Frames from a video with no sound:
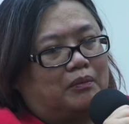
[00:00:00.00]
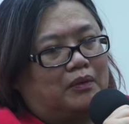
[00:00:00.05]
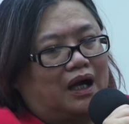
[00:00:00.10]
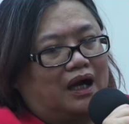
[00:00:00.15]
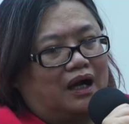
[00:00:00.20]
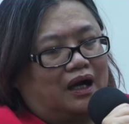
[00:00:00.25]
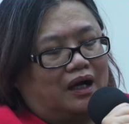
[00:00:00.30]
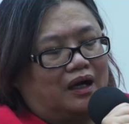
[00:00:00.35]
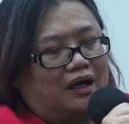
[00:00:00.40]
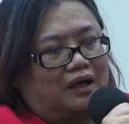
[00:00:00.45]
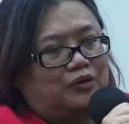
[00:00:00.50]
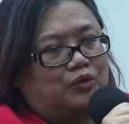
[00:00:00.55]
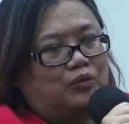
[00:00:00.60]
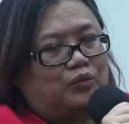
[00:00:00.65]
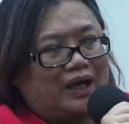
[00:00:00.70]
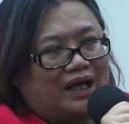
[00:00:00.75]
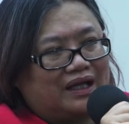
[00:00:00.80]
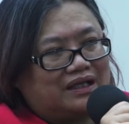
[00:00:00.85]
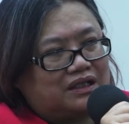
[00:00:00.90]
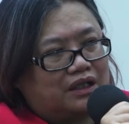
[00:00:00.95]

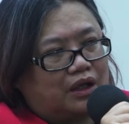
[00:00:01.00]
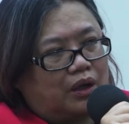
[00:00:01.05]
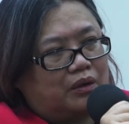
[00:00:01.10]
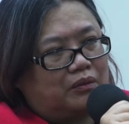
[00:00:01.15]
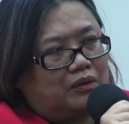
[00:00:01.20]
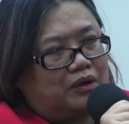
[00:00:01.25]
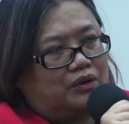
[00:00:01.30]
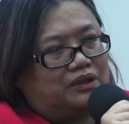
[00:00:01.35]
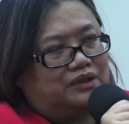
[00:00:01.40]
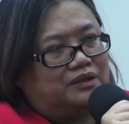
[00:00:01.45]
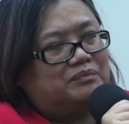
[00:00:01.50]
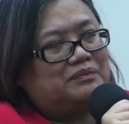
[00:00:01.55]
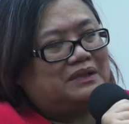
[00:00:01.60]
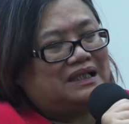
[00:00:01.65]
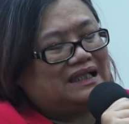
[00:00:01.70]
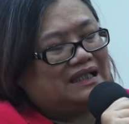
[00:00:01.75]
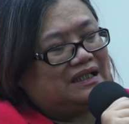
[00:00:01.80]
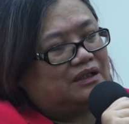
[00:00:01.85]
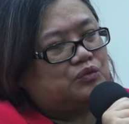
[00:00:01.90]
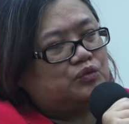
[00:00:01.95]
when the
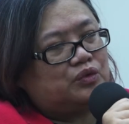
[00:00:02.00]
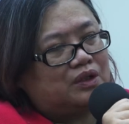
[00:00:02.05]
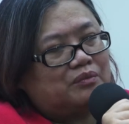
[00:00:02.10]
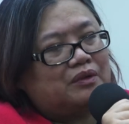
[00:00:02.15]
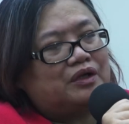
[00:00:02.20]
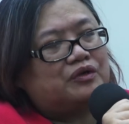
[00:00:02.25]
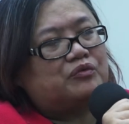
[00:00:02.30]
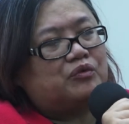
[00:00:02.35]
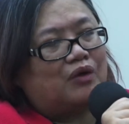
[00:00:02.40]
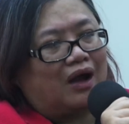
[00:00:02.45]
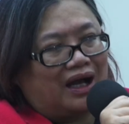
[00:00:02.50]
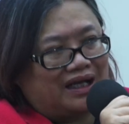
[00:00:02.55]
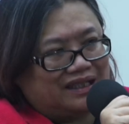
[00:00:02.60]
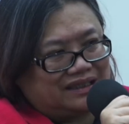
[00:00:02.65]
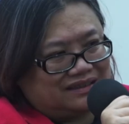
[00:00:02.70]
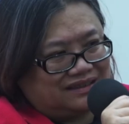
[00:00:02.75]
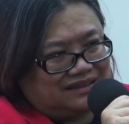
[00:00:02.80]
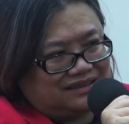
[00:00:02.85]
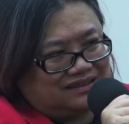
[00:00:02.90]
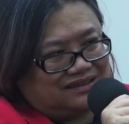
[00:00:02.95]
Million Women
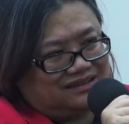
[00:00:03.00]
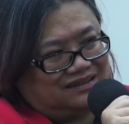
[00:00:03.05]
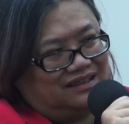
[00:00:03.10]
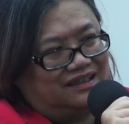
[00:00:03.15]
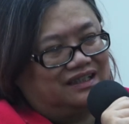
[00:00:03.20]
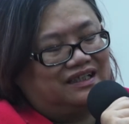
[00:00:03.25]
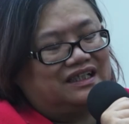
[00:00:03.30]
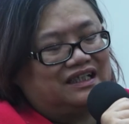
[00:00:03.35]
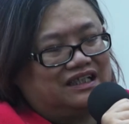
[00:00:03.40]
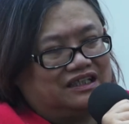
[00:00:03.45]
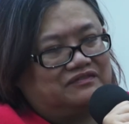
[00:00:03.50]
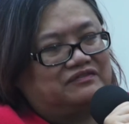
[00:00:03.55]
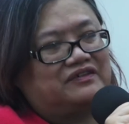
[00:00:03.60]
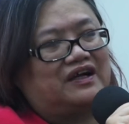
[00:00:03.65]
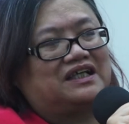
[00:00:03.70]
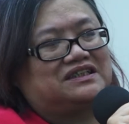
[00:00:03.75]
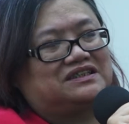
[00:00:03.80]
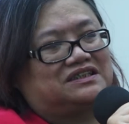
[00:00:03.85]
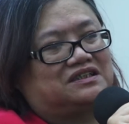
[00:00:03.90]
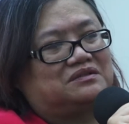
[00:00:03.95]
Rise
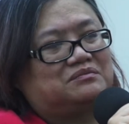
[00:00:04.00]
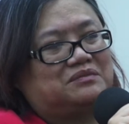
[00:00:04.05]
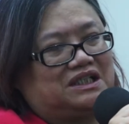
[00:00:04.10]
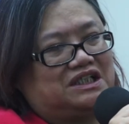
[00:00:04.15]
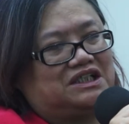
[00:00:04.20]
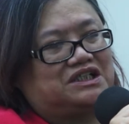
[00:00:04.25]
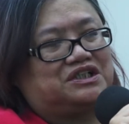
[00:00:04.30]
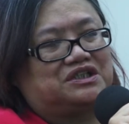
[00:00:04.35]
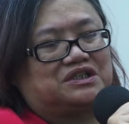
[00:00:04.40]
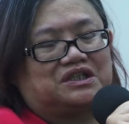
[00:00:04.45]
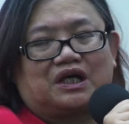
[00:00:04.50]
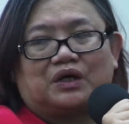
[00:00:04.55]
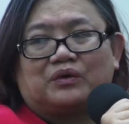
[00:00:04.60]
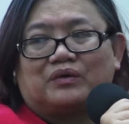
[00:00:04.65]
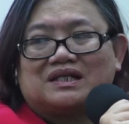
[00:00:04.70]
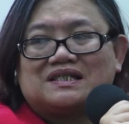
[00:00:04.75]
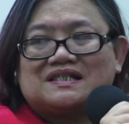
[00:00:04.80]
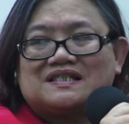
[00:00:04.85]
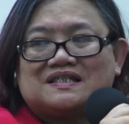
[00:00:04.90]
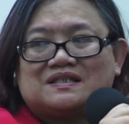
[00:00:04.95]
invited me to go
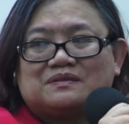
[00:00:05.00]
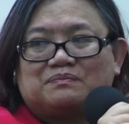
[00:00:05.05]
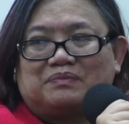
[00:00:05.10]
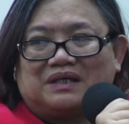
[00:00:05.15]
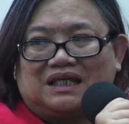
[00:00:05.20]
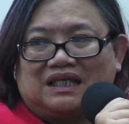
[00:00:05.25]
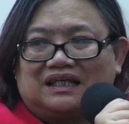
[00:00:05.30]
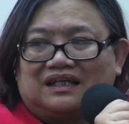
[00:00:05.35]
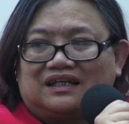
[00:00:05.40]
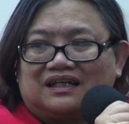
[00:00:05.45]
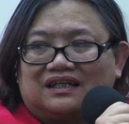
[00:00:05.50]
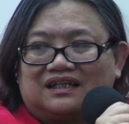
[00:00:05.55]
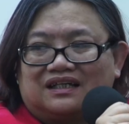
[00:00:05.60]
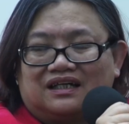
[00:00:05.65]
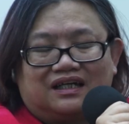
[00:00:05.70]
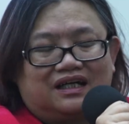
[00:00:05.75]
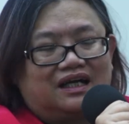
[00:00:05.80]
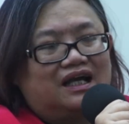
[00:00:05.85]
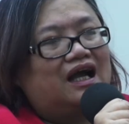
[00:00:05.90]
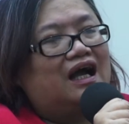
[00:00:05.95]
and speak
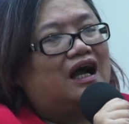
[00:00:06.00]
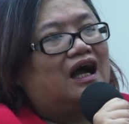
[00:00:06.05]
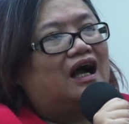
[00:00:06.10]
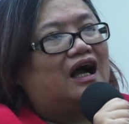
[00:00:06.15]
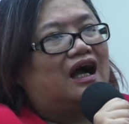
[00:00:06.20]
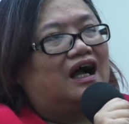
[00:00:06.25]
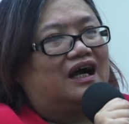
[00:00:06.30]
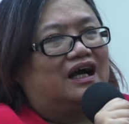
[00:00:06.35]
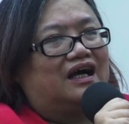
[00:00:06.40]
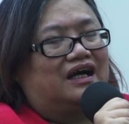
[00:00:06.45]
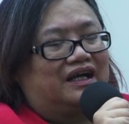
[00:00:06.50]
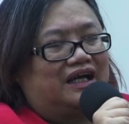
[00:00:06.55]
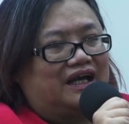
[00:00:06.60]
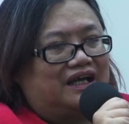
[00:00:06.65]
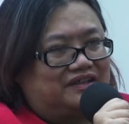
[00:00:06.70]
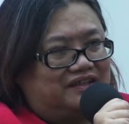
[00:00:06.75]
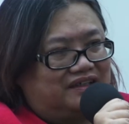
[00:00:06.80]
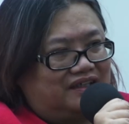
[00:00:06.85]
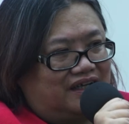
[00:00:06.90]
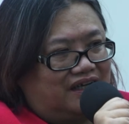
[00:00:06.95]

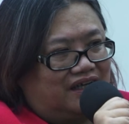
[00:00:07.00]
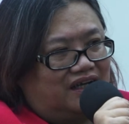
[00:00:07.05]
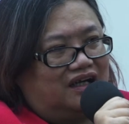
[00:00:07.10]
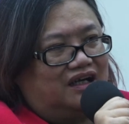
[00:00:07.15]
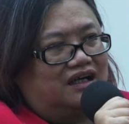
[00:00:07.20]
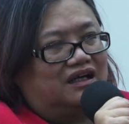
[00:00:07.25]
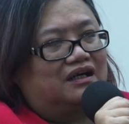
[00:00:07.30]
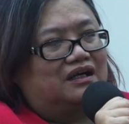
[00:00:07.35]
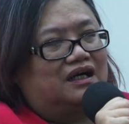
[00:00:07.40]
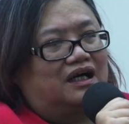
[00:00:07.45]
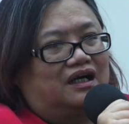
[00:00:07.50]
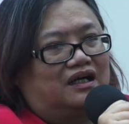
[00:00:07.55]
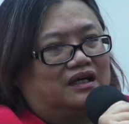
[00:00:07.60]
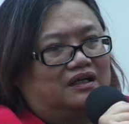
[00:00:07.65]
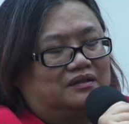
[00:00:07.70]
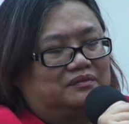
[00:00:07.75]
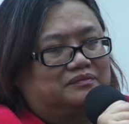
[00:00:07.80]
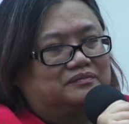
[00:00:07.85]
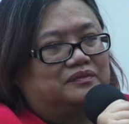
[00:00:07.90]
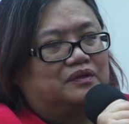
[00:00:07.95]
at their
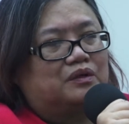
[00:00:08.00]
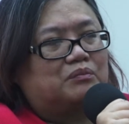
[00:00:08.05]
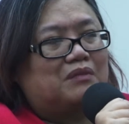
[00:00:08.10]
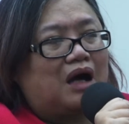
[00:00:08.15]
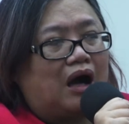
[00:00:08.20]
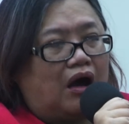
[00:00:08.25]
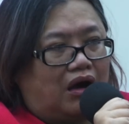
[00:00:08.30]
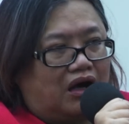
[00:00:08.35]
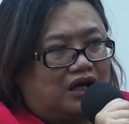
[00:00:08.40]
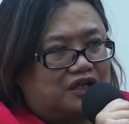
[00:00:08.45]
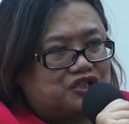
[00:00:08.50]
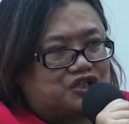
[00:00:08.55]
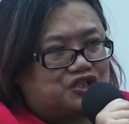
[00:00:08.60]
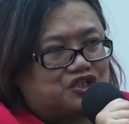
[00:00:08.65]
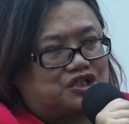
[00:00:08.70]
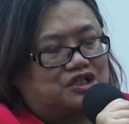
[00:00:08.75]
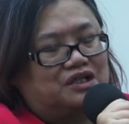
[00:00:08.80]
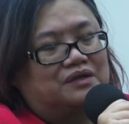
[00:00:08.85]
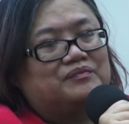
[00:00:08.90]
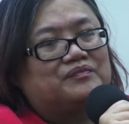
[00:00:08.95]

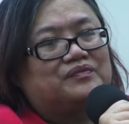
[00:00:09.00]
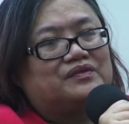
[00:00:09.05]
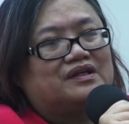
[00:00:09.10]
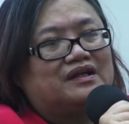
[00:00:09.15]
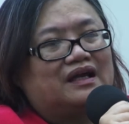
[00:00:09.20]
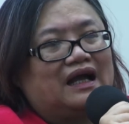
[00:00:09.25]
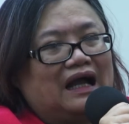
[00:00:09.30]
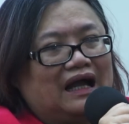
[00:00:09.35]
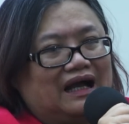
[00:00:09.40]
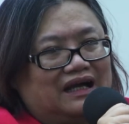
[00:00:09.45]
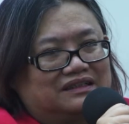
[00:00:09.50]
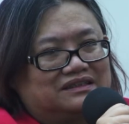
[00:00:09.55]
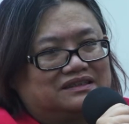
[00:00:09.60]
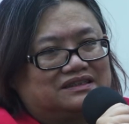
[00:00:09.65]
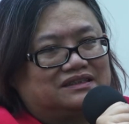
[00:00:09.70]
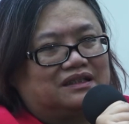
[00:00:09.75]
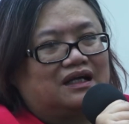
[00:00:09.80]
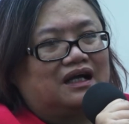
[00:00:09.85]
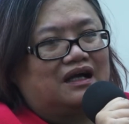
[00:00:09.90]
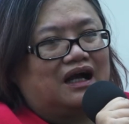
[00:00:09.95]
march.
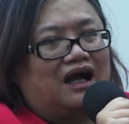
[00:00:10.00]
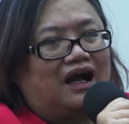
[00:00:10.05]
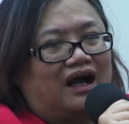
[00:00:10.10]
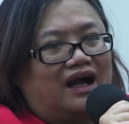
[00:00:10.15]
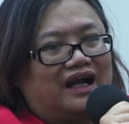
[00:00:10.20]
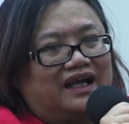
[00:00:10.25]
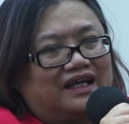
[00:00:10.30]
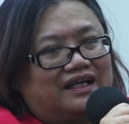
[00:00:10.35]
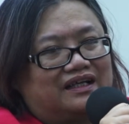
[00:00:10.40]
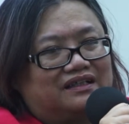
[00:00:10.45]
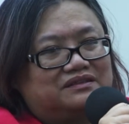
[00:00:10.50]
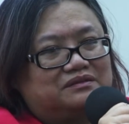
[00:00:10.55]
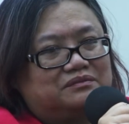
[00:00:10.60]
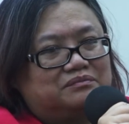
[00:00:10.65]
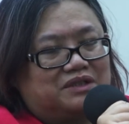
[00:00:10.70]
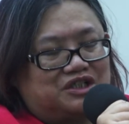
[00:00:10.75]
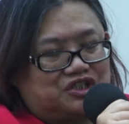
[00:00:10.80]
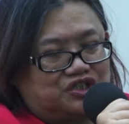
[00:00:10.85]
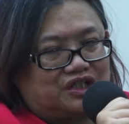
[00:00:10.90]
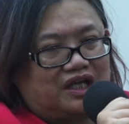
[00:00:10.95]
And I
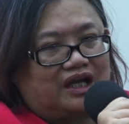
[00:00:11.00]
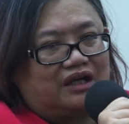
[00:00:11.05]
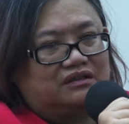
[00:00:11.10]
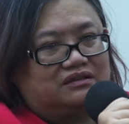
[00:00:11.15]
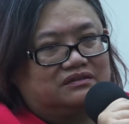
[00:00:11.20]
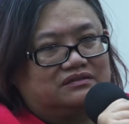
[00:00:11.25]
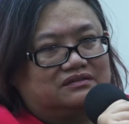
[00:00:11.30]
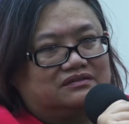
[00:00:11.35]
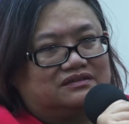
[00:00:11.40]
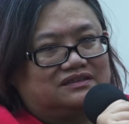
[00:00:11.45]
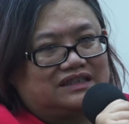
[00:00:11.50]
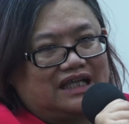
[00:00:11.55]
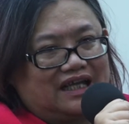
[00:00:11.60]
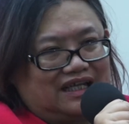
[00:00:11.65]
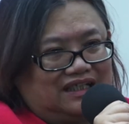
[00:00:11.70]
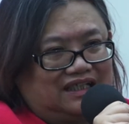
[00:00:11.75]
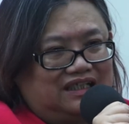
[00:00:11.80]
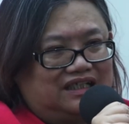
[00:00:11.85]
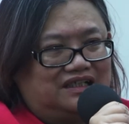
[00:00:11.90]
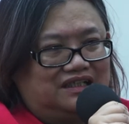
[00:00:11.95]
and Michelle
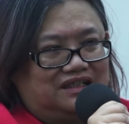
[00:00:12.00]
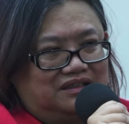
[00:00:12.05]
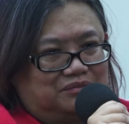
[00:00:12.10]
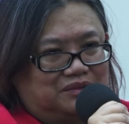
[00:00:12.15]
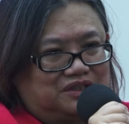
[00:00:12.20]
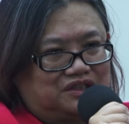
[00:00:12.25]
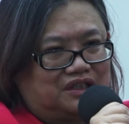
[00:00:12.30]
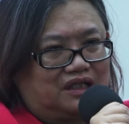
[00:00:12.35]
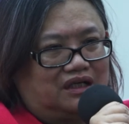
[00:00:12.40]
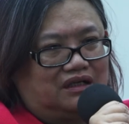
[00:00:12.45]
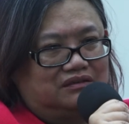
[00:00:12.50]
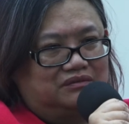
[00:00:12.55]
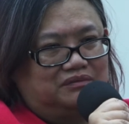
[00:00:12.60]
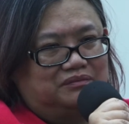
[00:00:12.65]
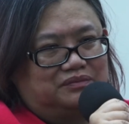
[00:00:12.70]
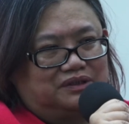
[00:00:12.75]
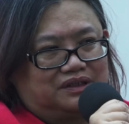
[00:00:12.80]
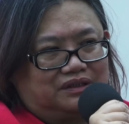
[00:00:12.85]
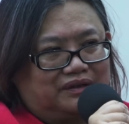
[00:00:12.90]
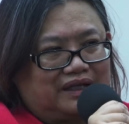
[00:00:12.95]
Daley, Michelle,
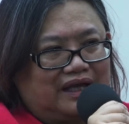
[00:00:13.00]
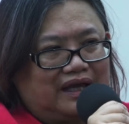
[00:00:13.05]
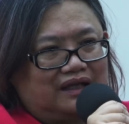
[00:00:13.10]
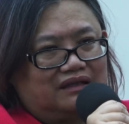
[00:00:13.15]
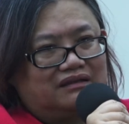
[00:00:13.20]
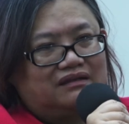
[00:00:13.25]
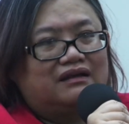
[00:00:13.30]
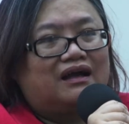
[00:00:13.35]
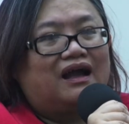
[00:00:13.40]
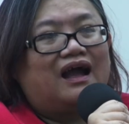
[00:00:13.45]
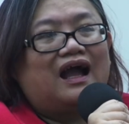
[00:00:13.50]
put your hand,